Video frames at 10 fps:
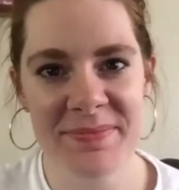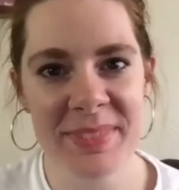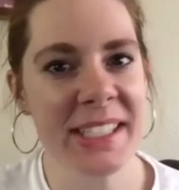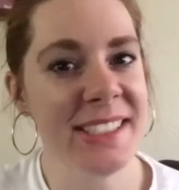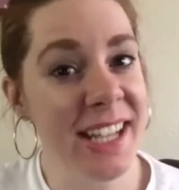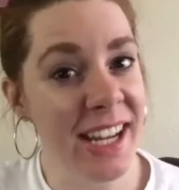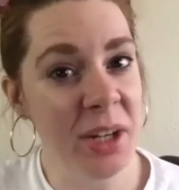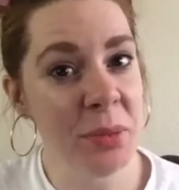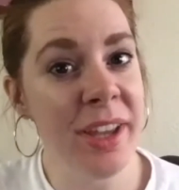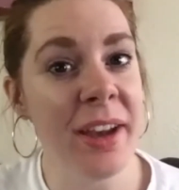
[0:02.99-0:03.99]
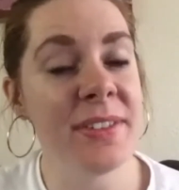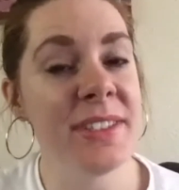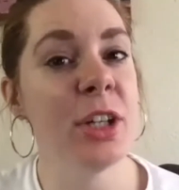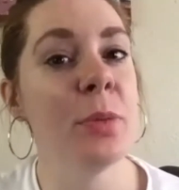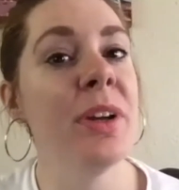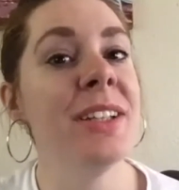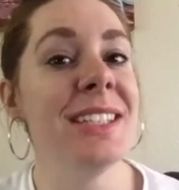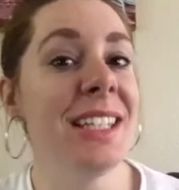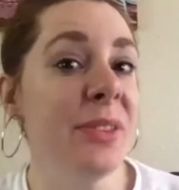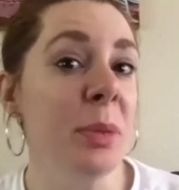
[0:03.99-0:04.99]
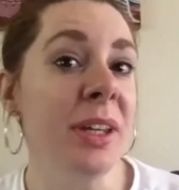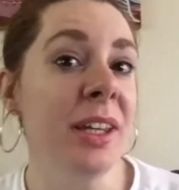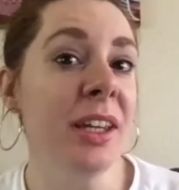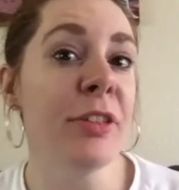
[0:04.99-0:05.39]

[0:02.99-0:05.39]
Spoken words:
Today, we have SailPoint's EVP of